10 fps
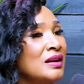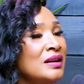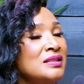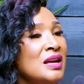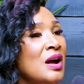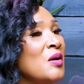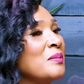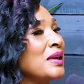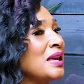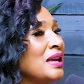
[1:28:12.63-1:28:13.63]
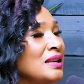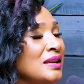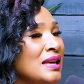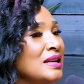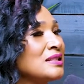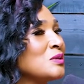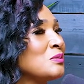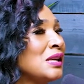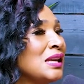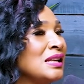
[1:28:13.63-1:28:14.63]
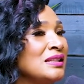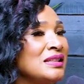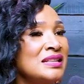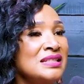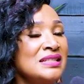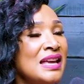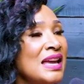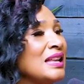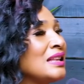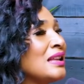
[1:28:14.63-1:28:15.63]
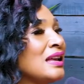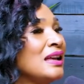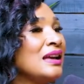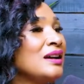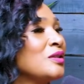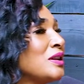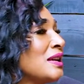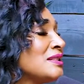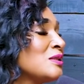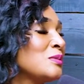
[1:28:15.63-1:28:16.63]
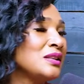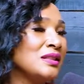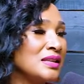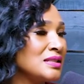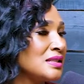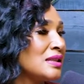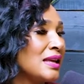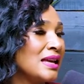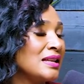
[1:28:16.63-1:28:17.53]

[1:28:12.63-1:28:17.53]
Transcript: a tall man, a handsome man, a this, that, and oh, he has to be this and that.